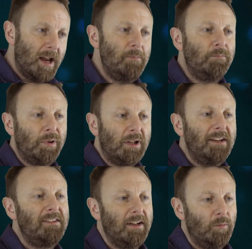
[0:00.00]

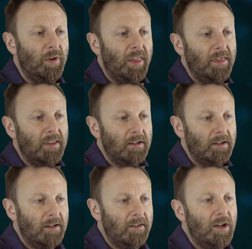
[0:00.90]
implicit within
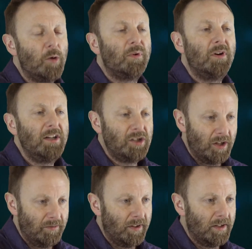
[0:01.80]
the operation
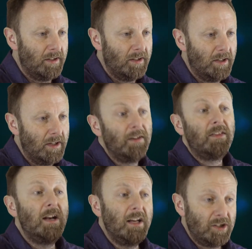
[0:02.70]
of
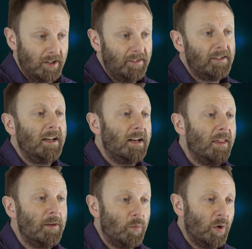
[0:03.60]
the nation state
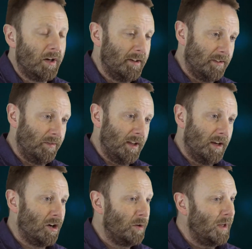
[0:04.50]
and the workings of the
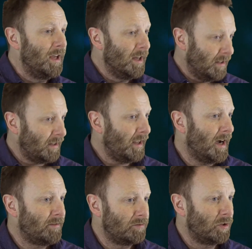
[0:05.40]
economy, that they
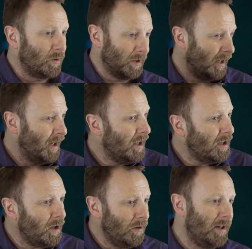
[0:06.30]
have a role.
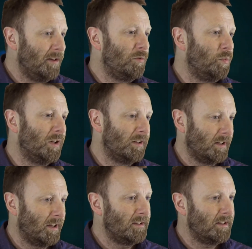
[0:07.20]
Unions will